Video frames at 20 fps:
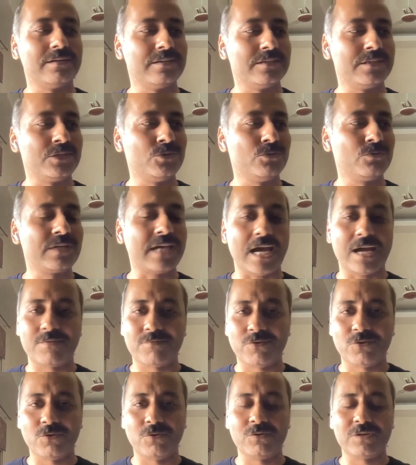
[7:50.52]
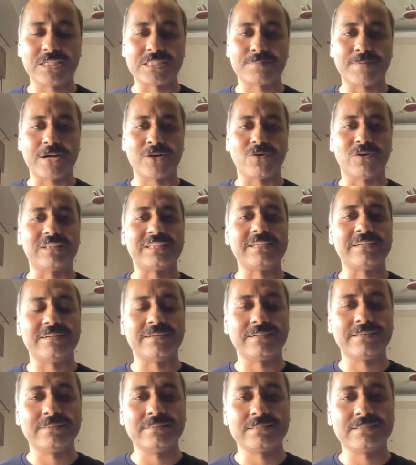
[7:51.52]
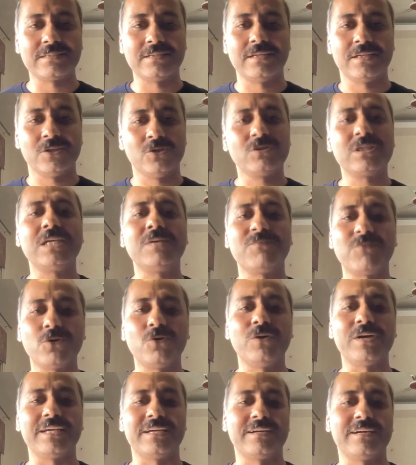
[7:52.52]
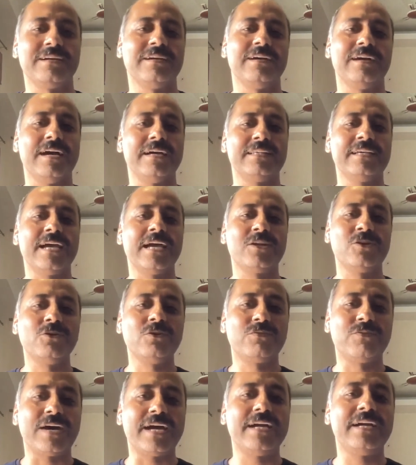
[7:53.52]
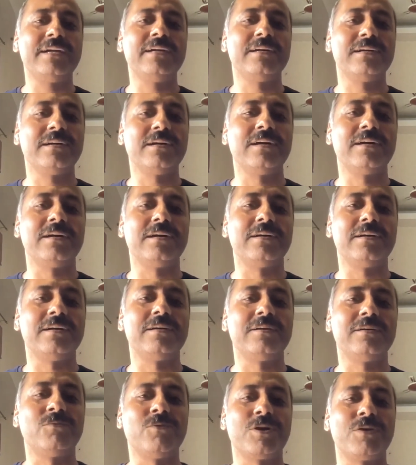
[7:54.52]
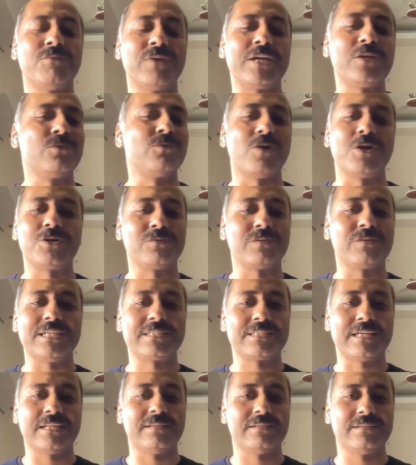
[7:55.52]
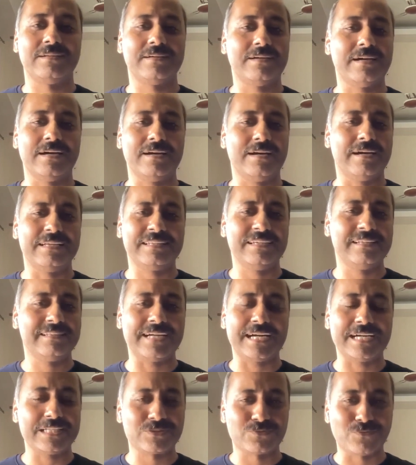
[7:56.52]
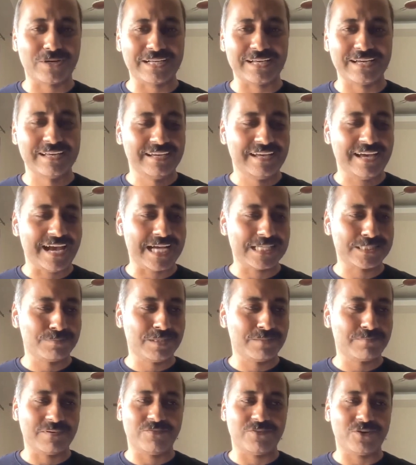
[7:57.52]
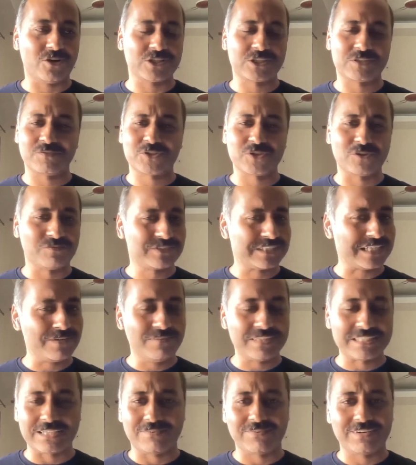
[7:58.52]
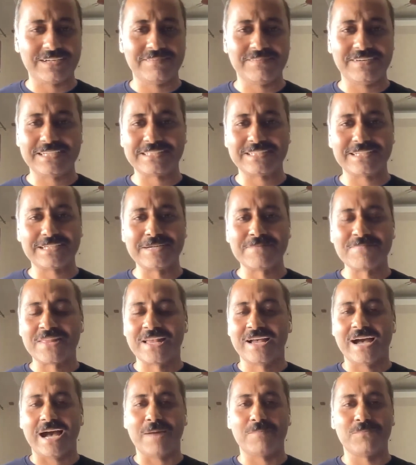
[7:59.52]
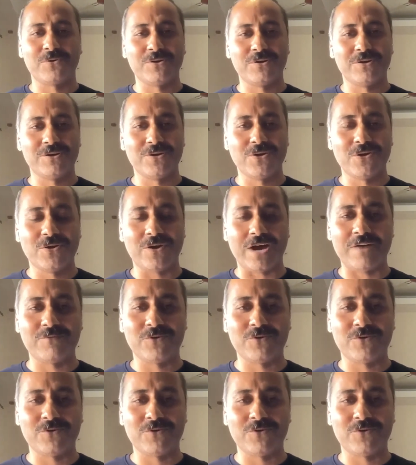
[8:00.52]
you can flow, despite all the hurdles, you keep flowing, I think, and you'll find where you want to reach. And I think that is what has been my philosophy. So same with Safal Niveshak. I've